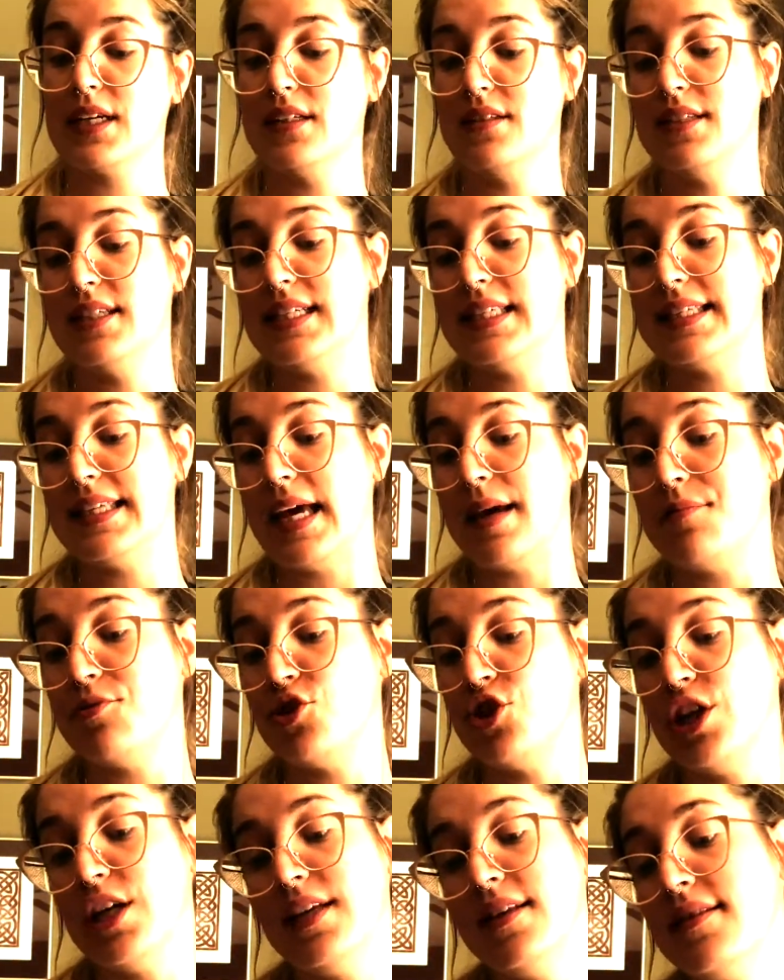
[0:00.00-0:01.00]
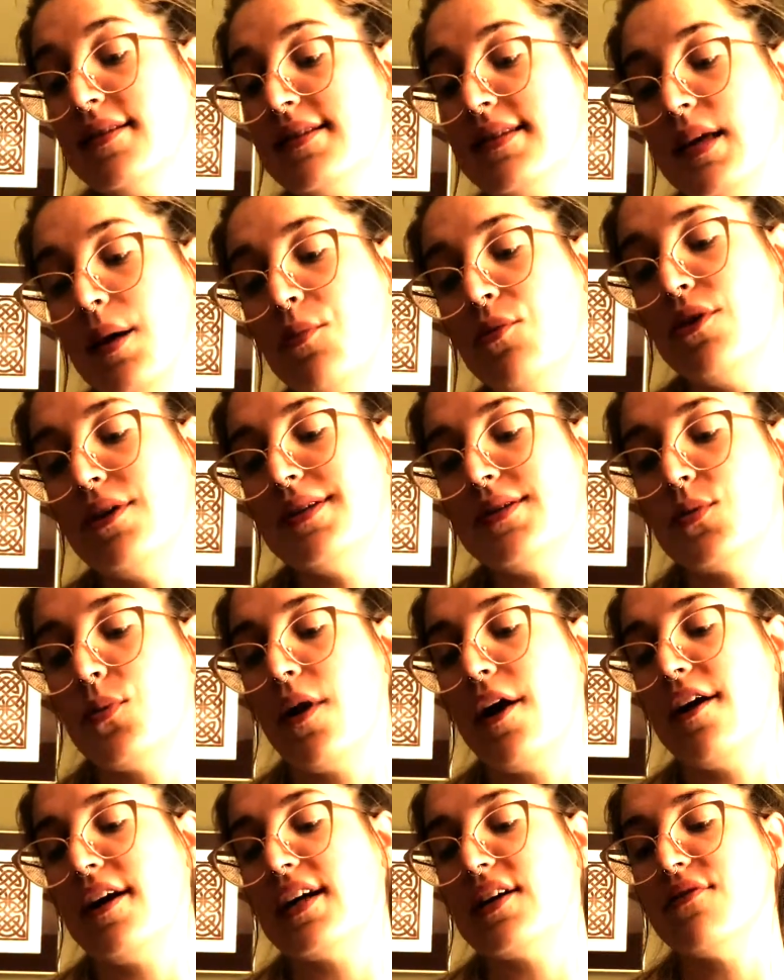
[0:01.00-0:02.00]
Deception. Someone is
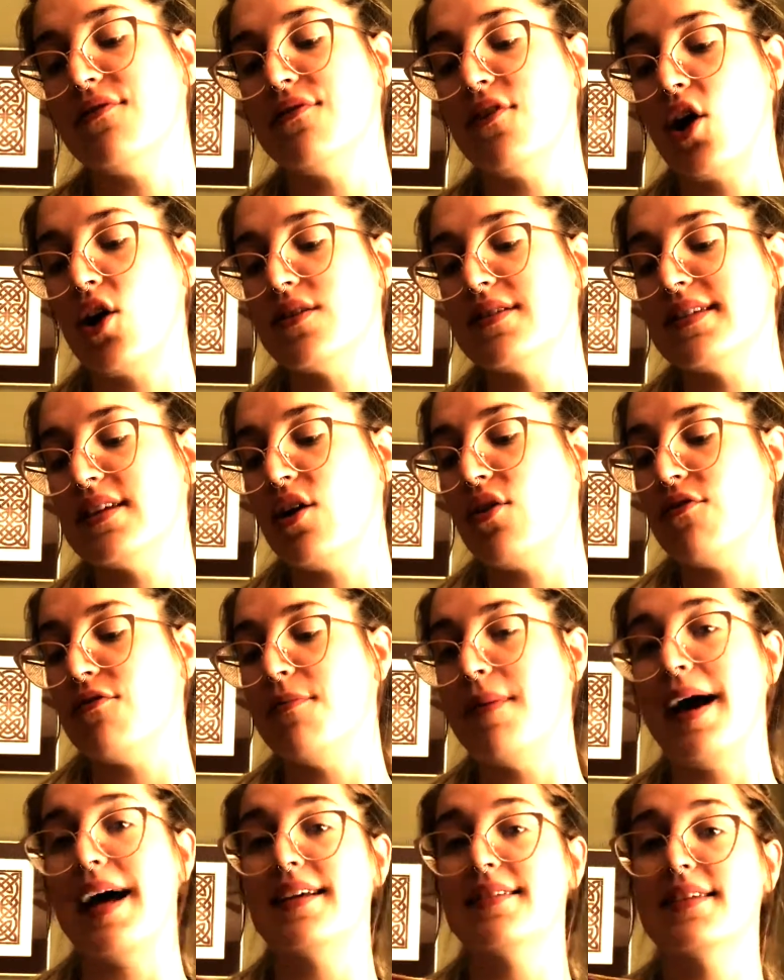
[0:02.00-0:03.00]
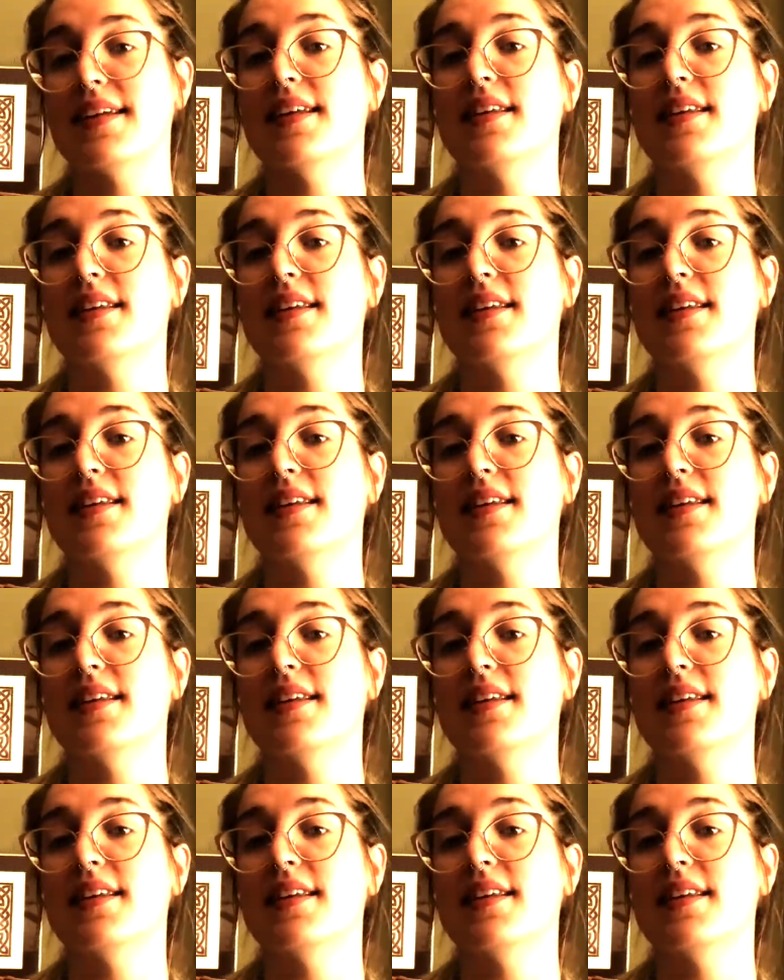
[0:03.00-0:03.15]
wearing a false self mask